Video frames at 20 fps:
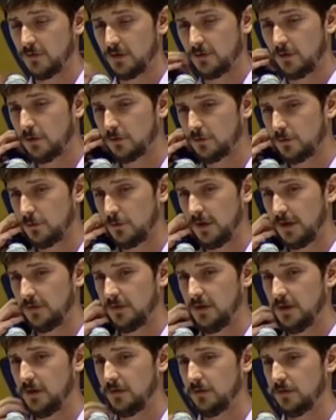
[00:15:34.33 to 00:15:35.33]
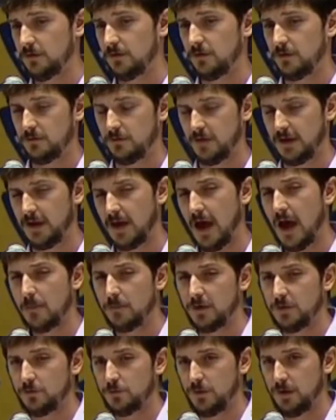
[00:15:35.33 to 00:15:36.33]
have this also, like the
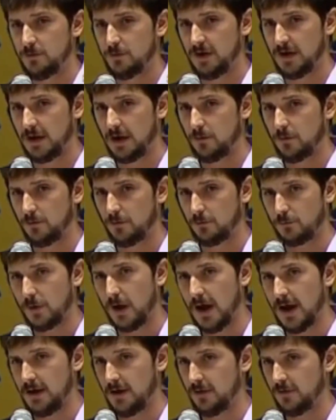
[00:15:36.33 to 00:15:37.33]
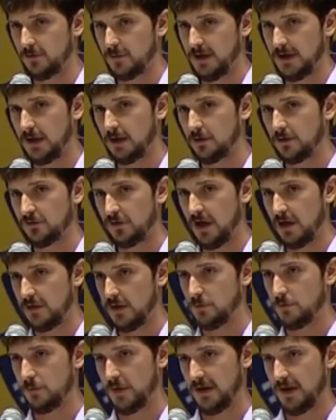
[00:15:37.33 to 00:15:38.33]
gap between being able to write and speak English and
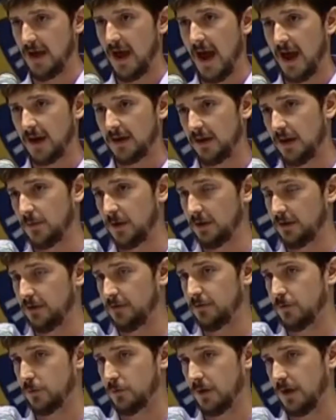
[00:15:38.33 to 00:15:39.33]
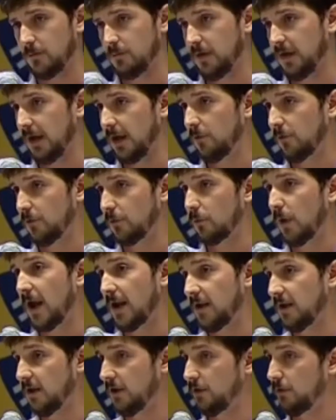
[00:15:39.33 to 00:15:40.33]
then being academically fluent and being able to
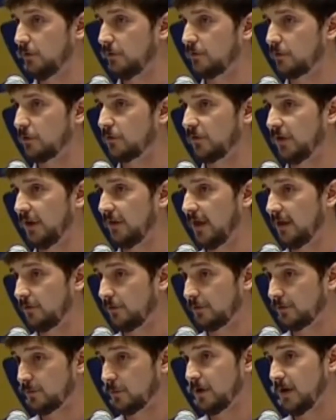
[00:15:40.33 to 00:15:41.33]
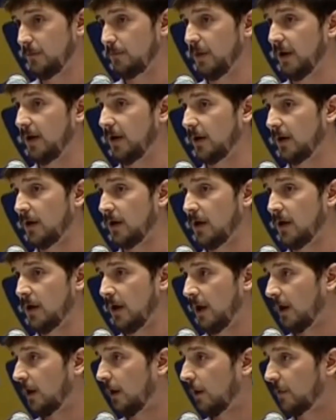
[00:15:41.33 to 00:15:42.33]
write at a university level is pretty big.
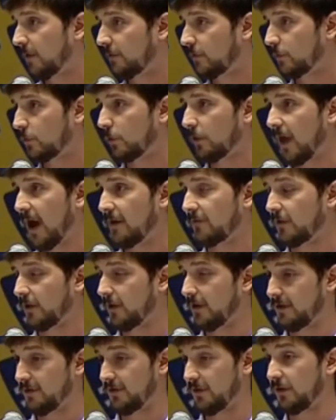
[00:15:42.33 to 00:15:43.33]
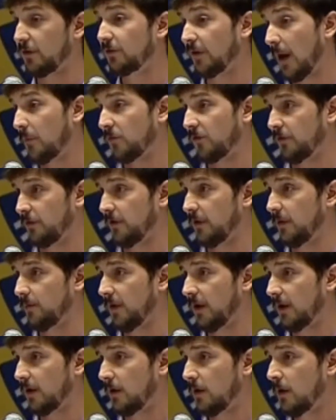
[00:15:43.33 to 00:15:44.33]
And coming from rural Africa, it's exceptionally
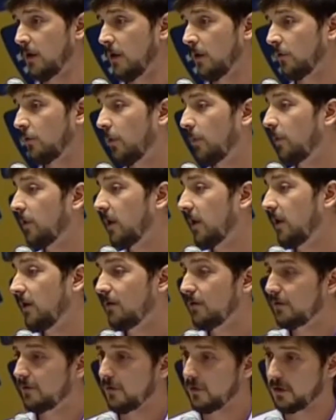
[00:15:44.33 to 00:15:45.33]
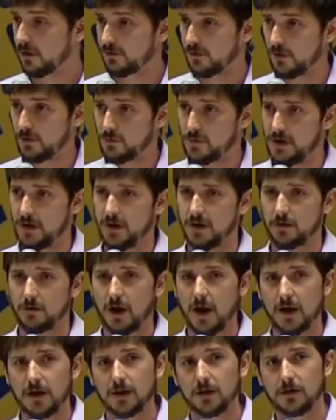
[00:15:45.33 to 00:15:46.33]
big. So we put a huge focus on reading,
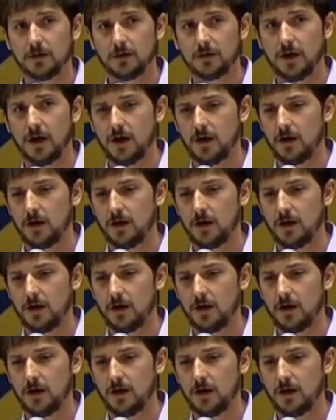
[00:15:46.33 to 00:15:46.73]
writing.